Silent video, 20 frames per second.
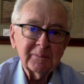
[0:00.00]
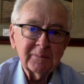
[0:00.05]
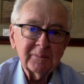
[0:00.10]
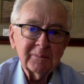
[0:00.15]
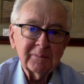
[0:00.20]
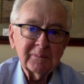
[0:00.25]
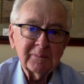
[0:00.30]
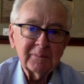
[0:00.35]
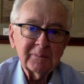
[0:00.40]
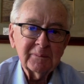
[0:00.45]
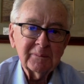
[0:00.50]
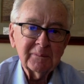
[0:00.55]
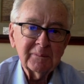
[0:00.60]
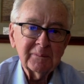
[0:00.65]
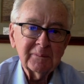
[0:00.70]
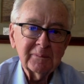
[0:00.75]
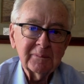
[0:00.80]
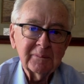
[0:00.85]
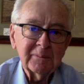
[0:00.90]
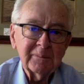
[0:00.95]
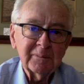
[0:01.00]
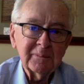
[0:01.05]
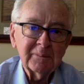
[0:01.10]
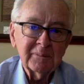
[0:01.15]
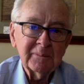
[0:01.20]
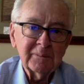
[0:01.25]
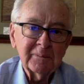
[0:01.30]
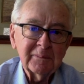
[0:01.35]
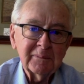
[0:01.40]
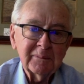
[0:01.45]

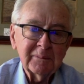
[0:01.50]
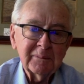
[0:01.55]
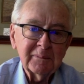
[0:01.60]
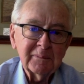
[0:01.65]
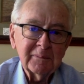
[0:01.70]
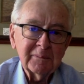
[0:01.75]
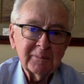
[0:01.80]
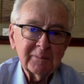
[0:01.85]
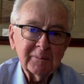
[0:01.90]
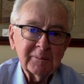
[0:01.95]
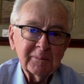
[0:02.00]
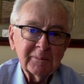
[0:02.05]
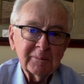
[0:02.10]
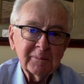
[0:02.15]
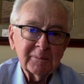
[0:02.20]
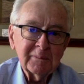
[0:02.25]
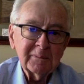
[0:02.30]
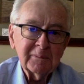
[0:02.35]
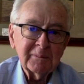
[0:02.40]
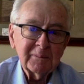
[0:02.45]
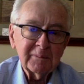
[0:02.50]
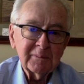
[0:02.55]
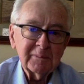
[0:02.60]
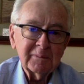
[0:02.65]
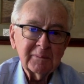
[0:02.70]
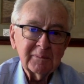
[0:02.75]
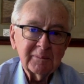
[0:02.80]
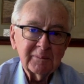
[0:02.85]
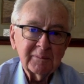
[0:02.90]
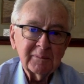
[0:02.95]

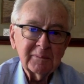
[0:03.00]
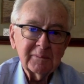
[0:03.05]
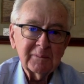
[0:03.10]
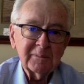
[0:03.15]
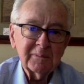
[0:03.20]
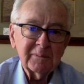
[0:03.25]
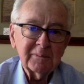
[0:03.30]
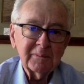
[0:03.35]
[no speech]